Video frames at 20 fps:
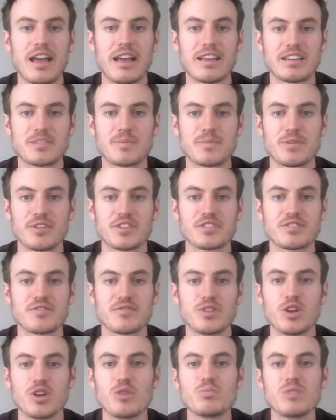experience
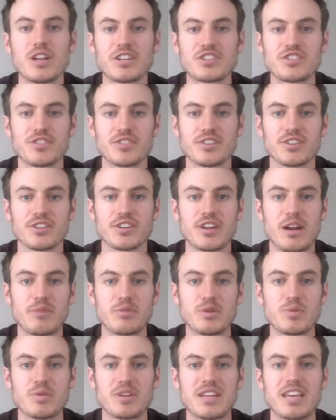low blood sugar,
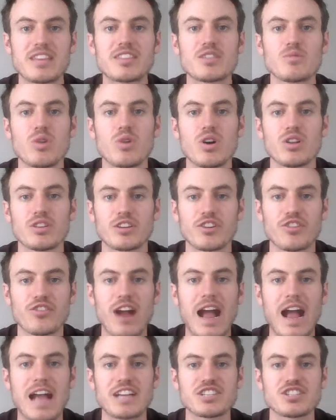and we would hit the wall and
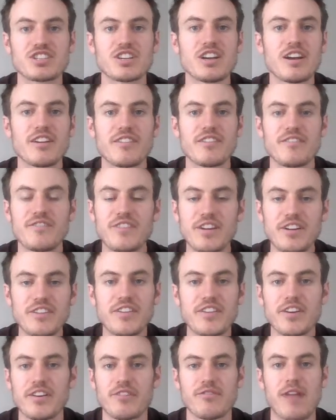crash
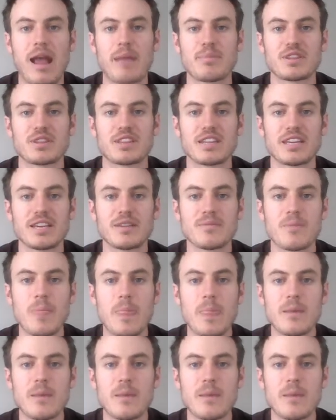very, very rapidly.